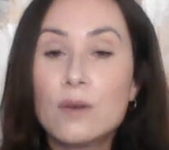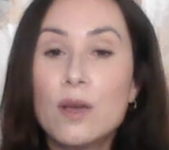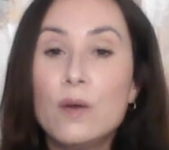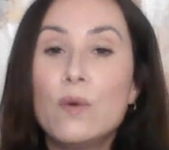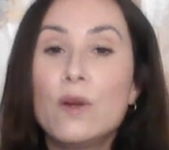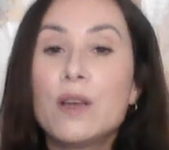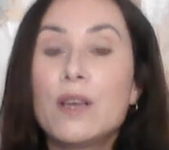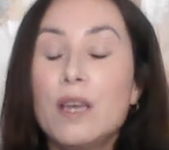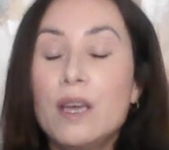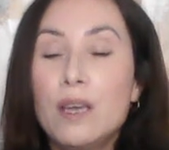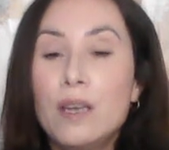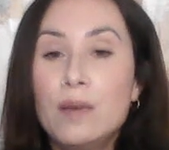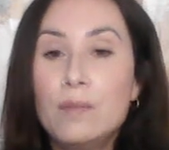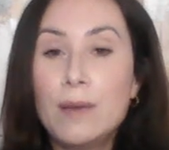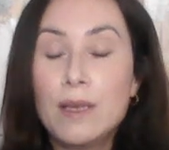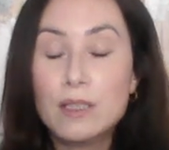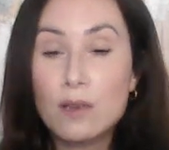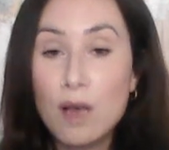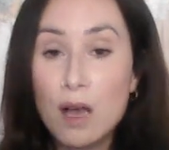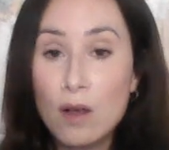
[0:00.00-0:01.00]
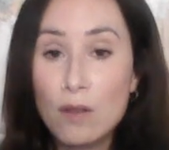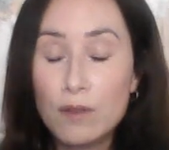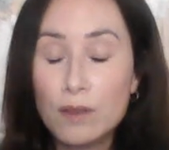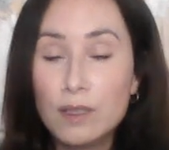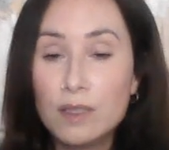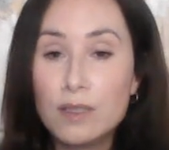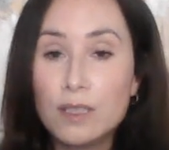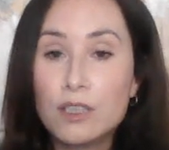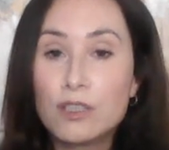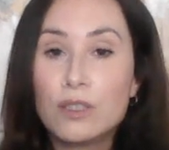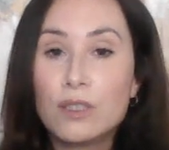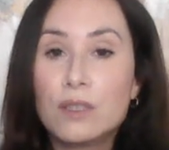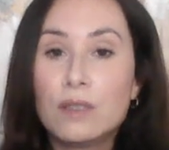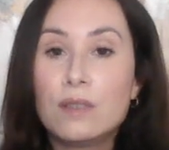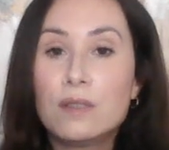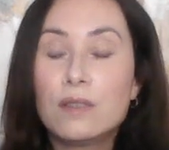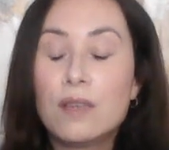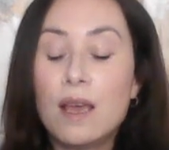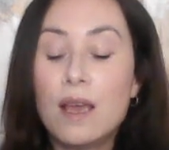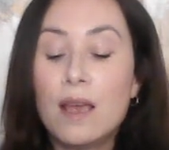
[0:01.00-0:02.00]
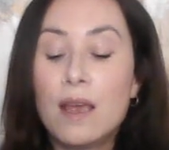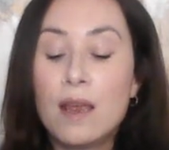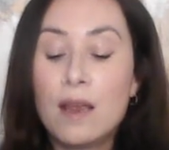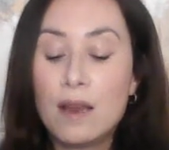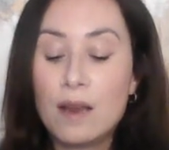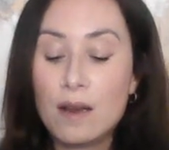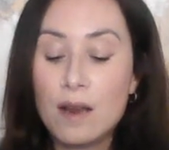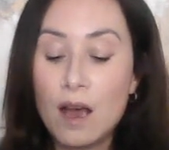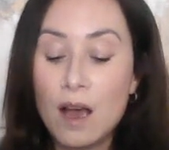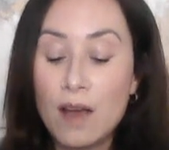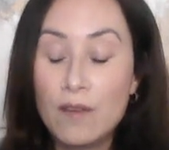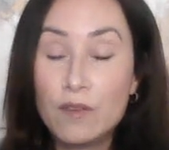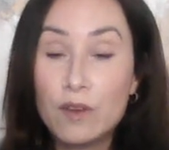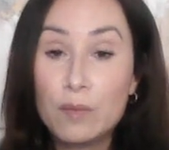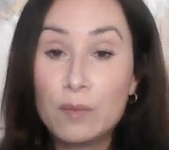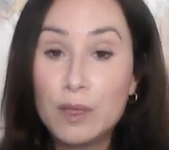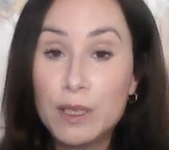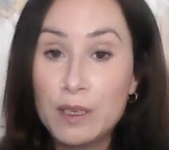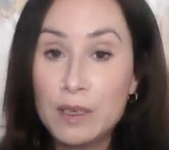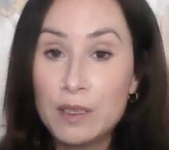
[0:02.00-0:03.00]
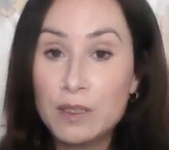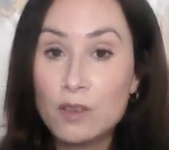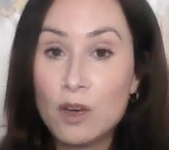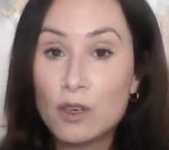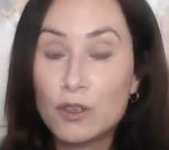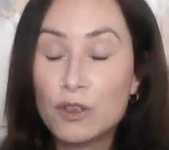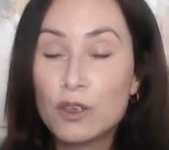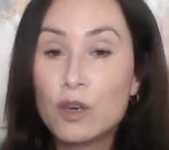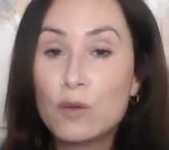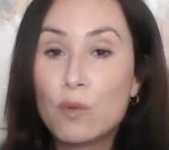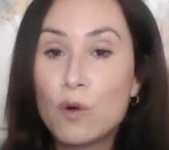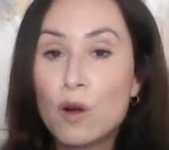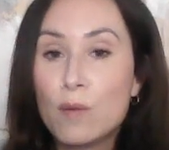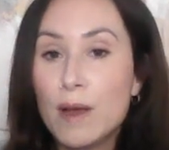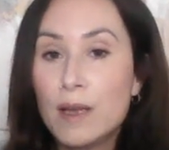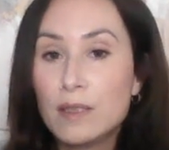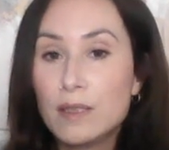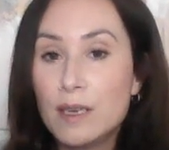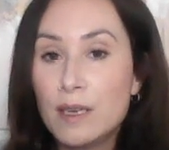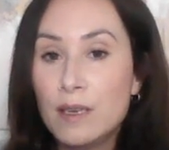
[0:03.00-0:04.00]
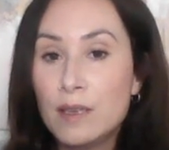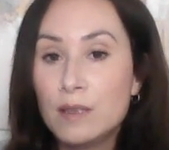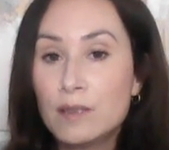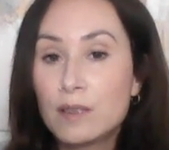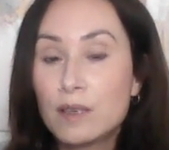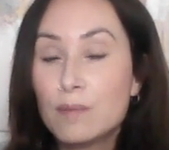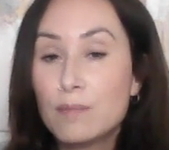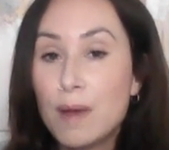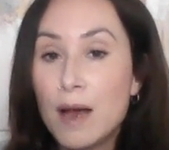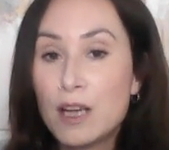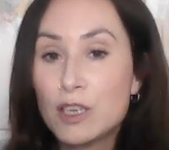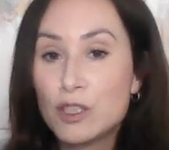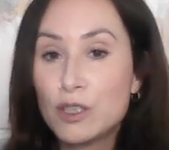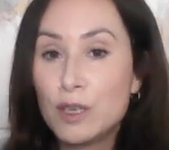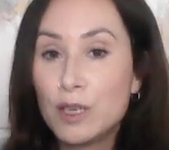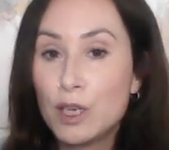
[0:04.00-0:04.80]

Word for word: I work in mental health and addictions, and I've completed Doctor Gabor Maté's Compassionate